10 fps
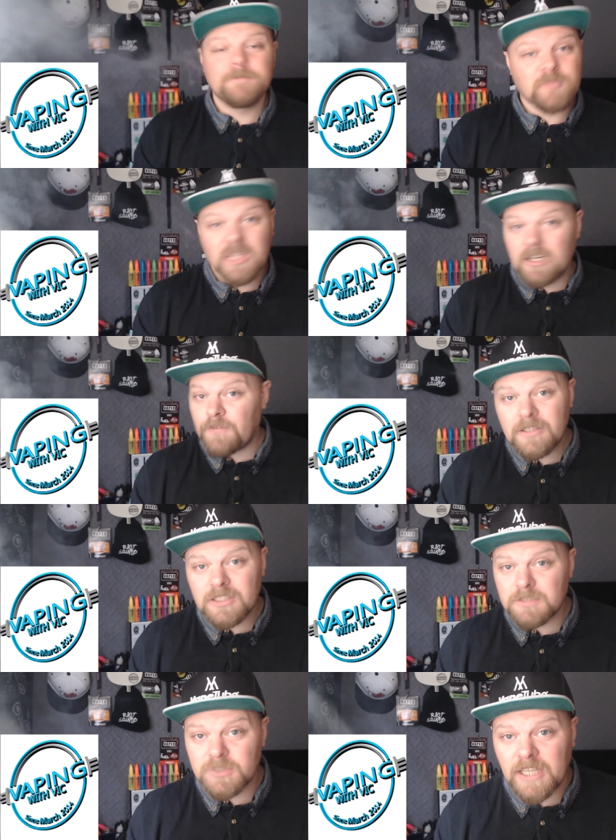And I found
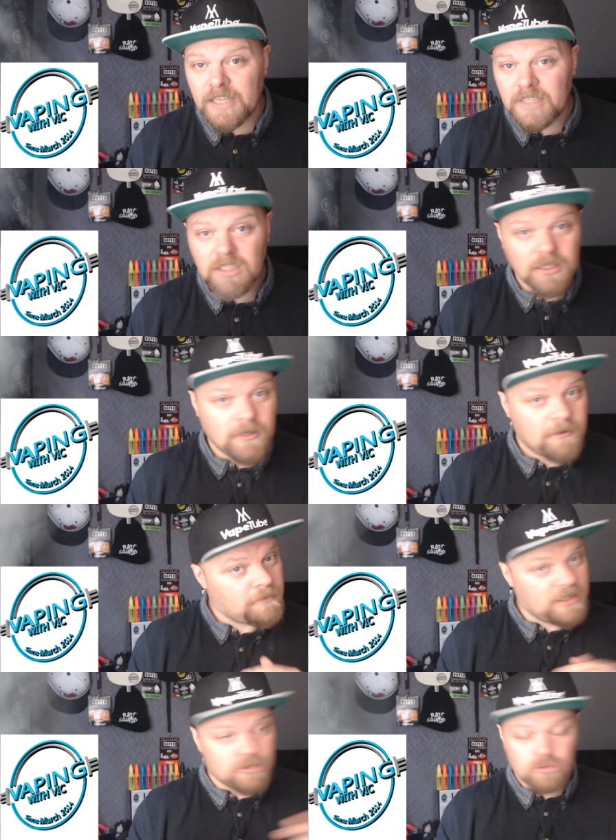this mistake
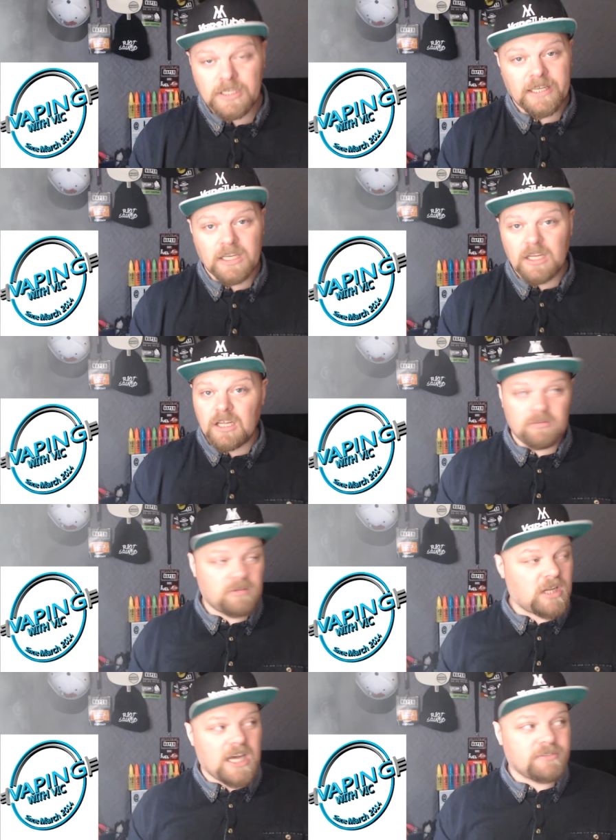literally
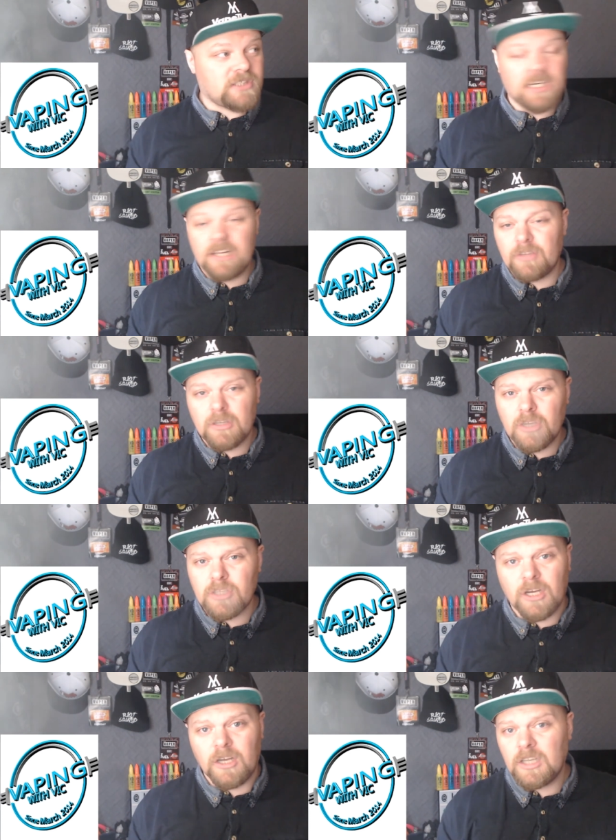10:30, 11 o'clock at
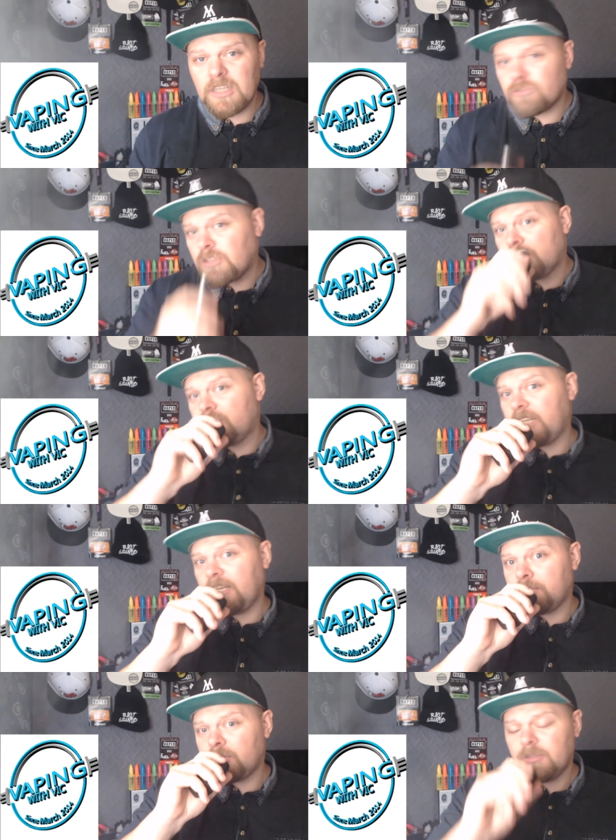night. I literally
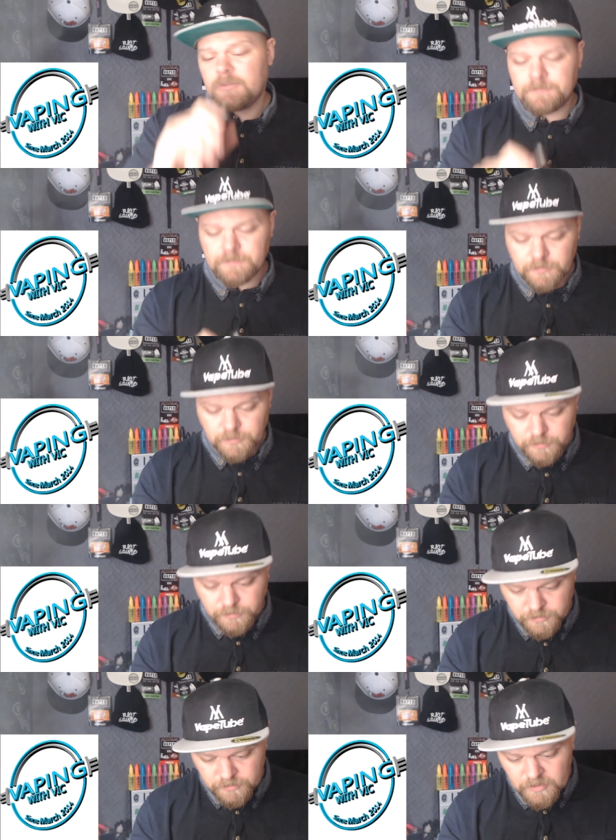tipped
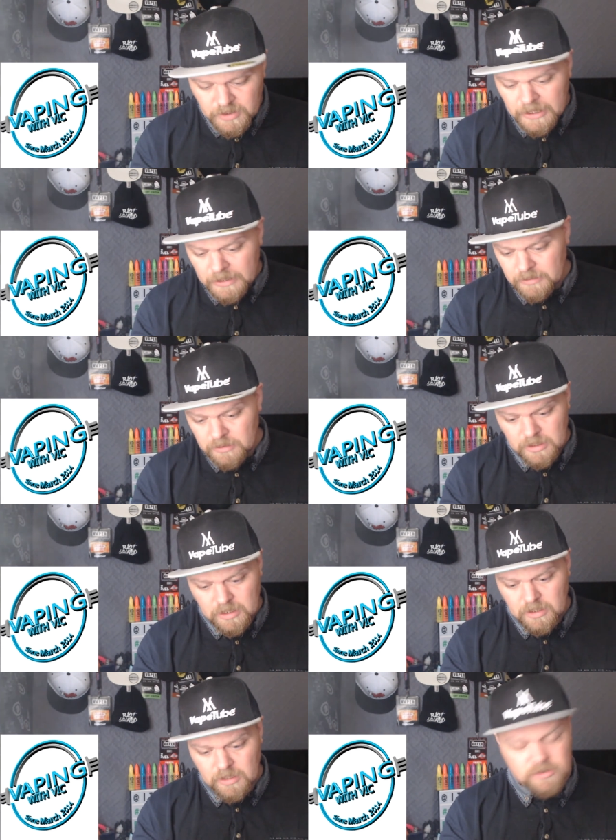and
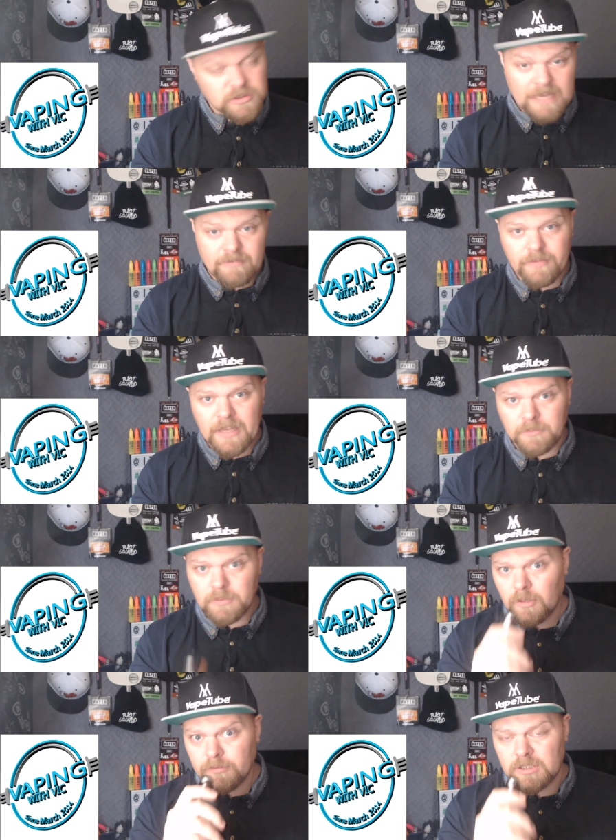to have a vape,
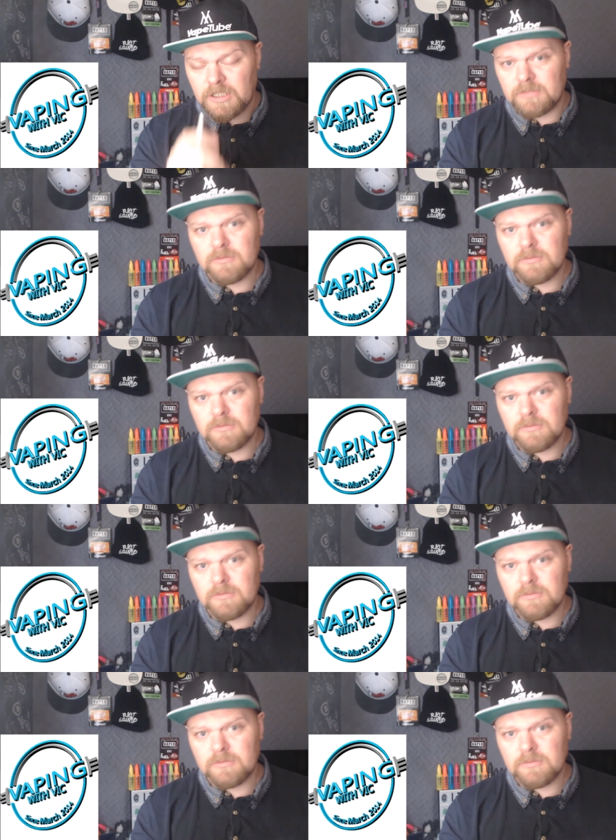obviously.